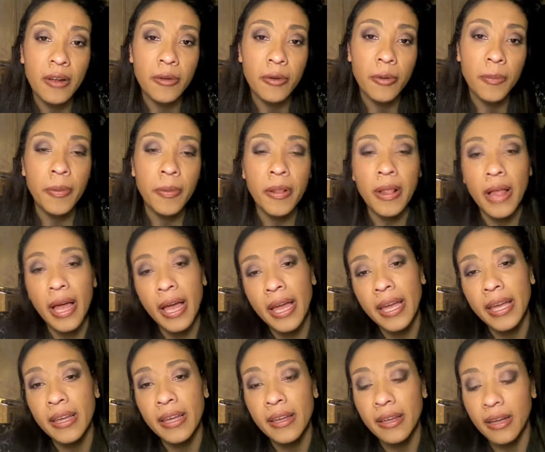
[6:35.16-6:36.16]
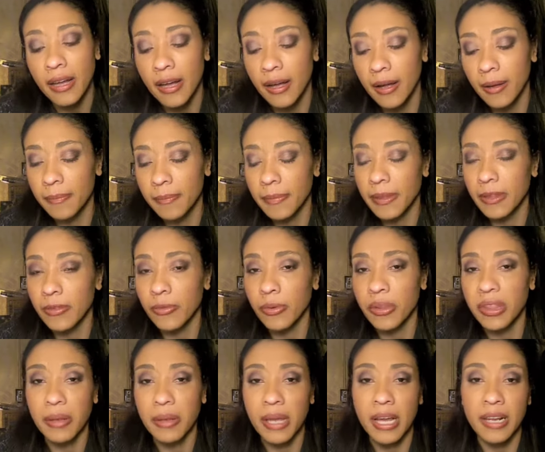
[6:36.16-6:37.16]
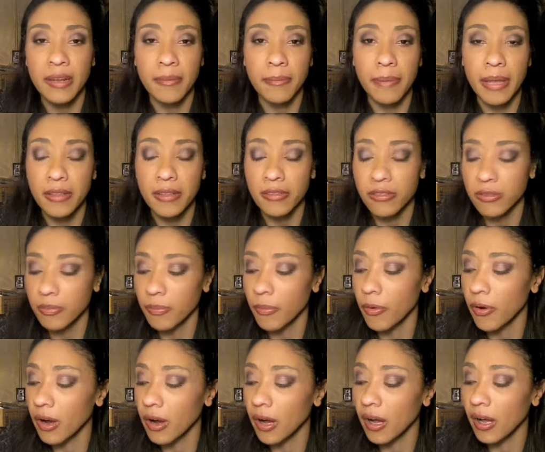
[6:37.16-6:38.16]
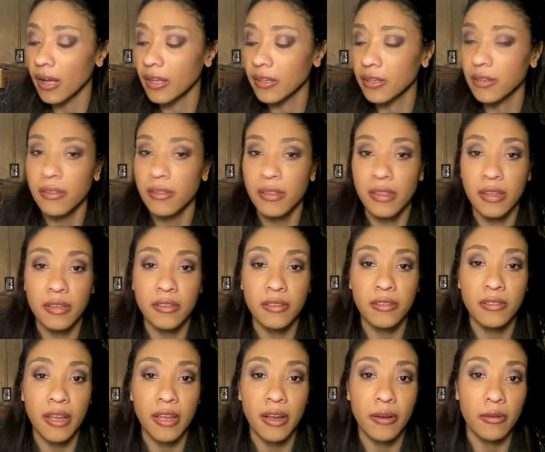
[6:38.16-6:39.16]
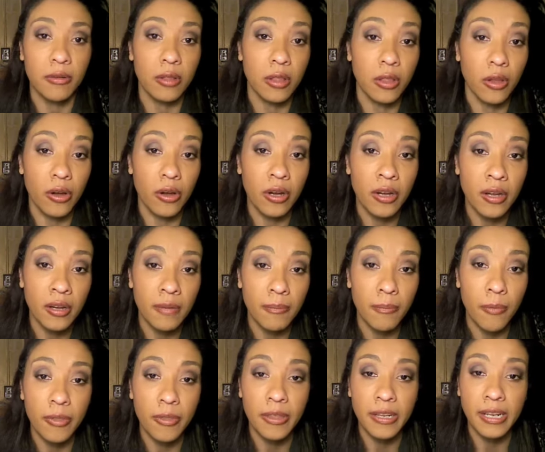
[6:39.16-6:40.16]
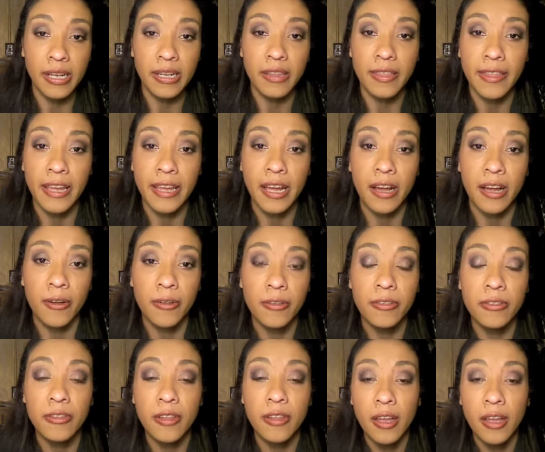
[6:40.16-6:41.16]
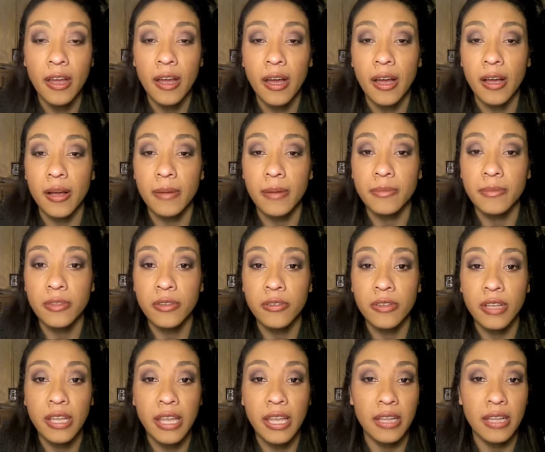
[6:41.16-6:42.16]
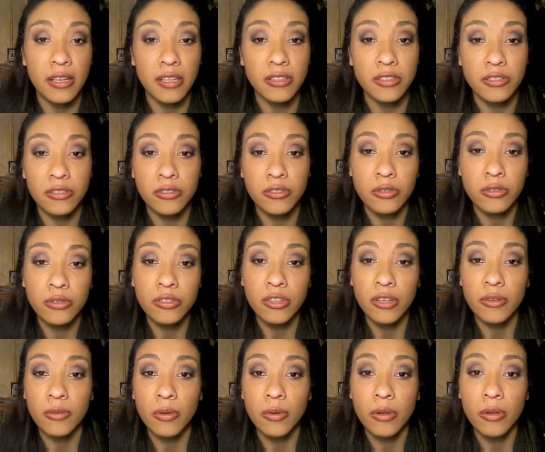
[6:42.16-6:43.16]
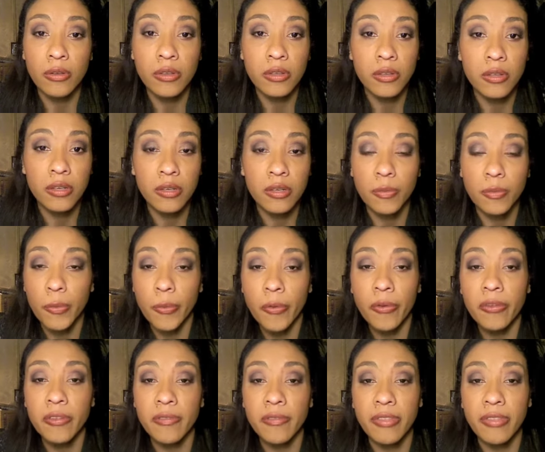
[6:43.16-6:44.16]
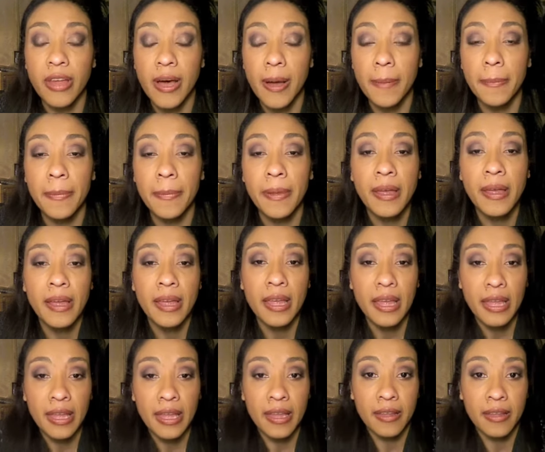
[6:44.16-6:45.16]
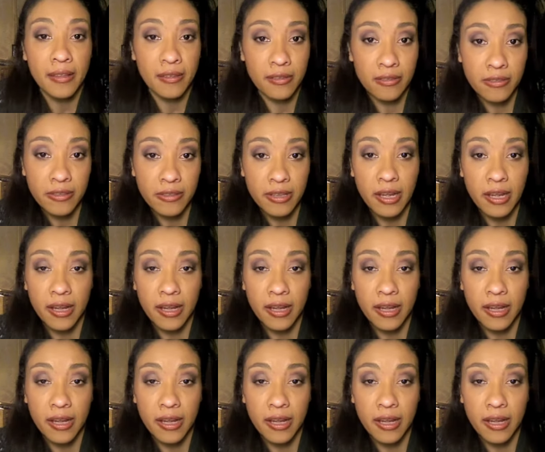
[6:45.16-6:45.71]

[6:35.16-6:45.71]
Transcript: to apply is really kind of based more on the desired look more than anything else. Just to get two general good rules of thumb is